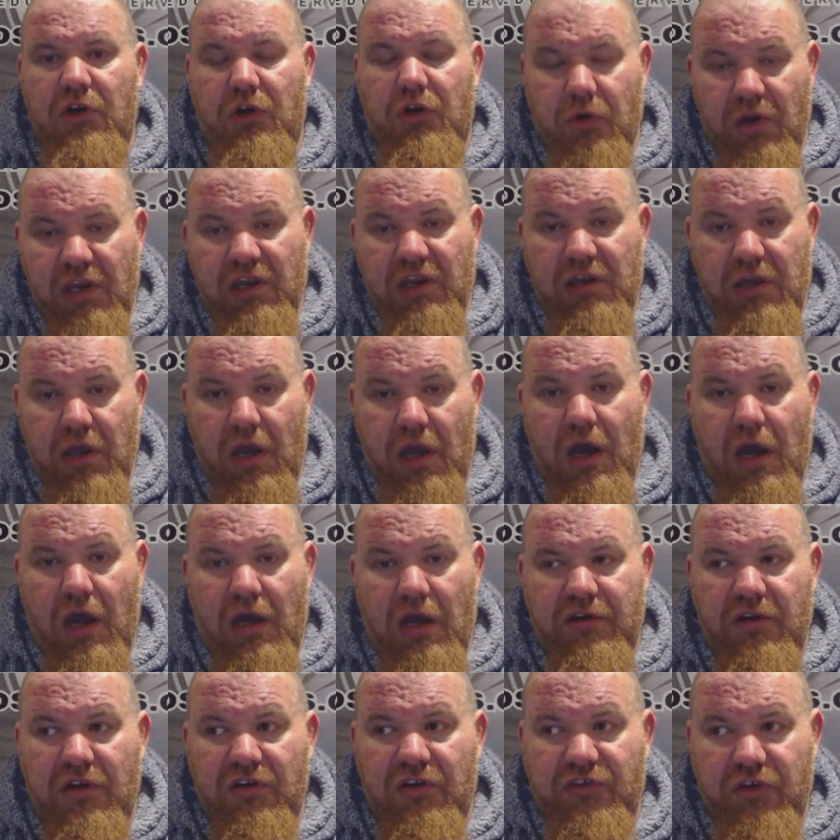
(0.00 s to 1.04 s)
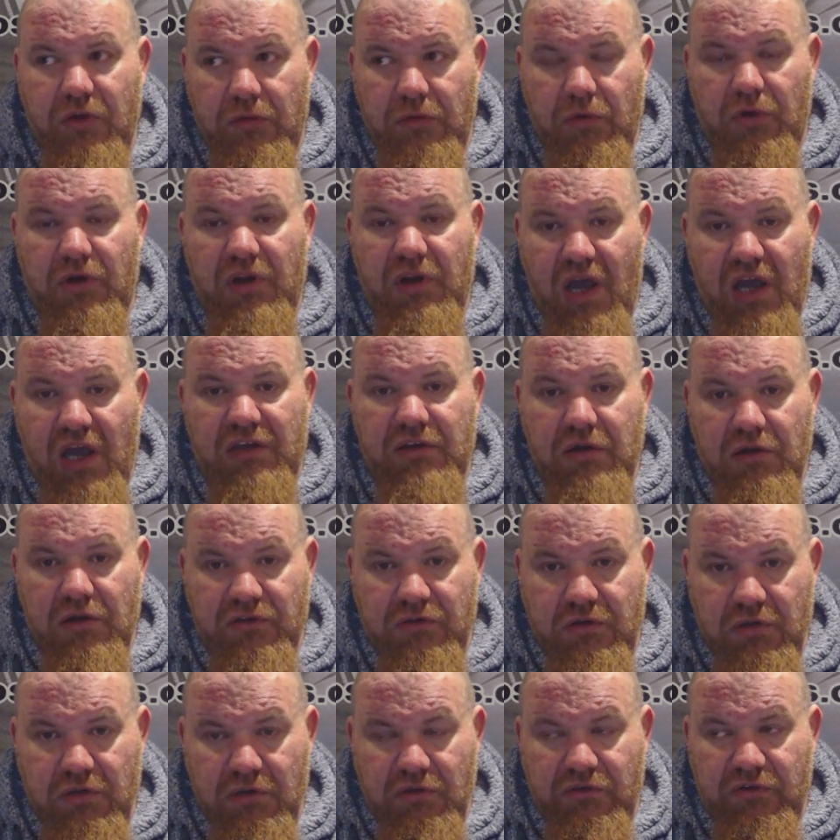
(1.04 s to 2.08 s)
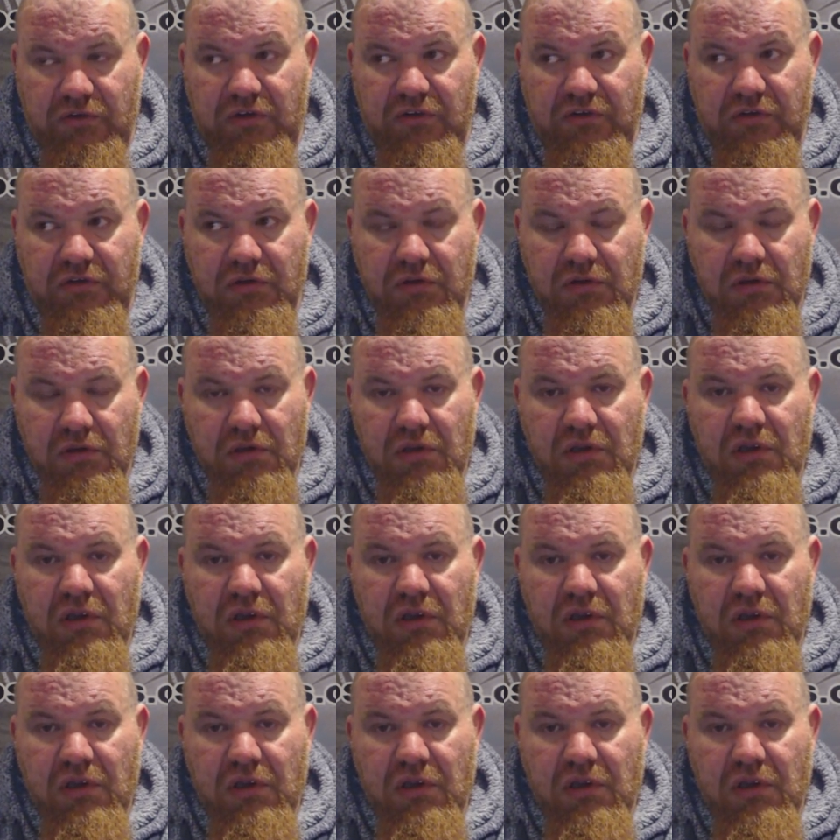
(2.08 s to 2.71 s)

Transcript: green card to run high dose cruisers.